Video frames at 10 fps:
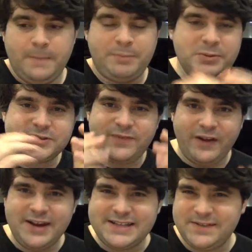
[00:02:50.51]
But it was
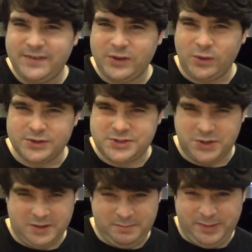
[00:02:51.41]
very difficult to
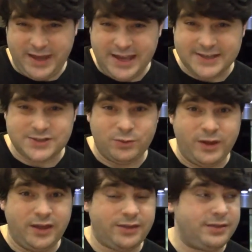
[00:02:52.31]
compete
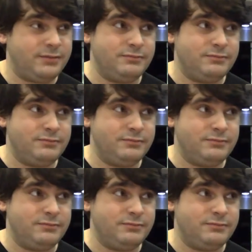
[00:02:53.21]
with